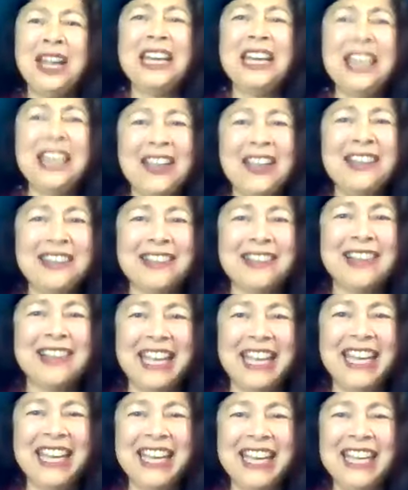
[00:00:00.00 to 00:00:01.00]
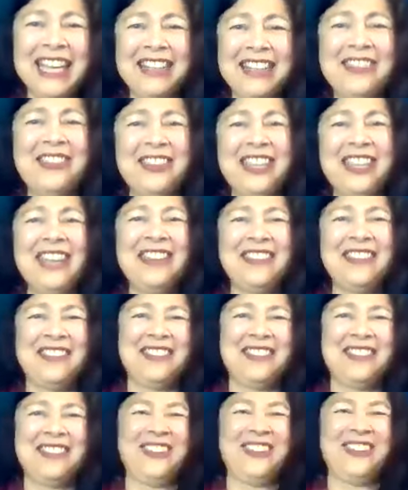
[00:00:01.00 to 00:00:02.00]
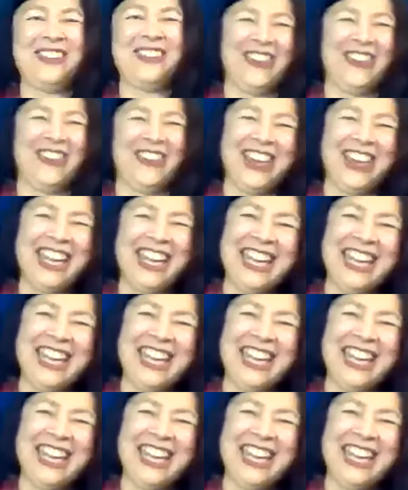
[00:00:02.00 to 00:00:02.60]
nicely to this story.